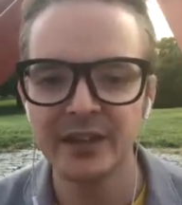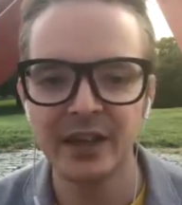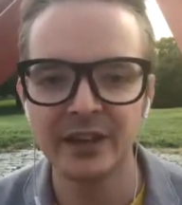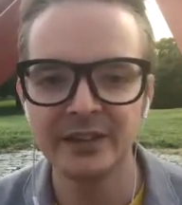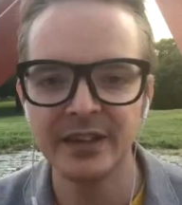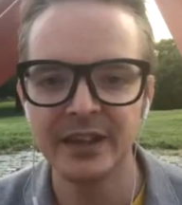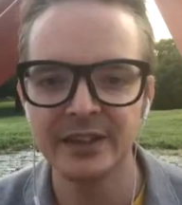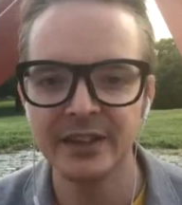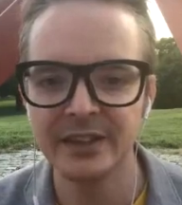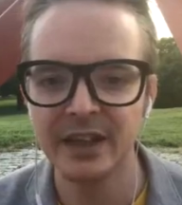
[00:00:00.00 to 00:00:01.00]
and
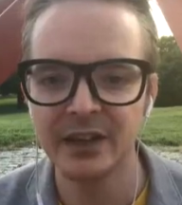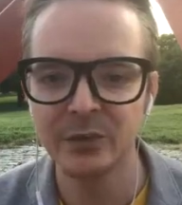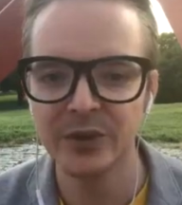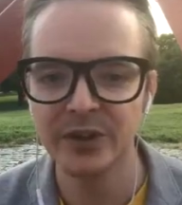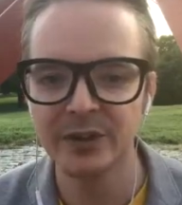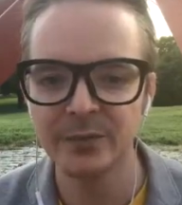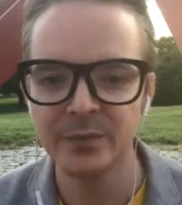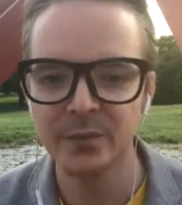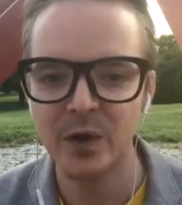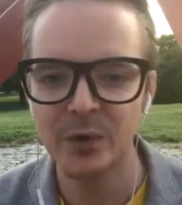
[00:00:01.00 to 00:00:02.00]
then we're gonna
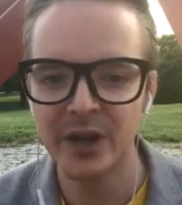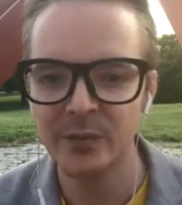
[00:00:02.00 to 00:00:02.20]
wrap it up.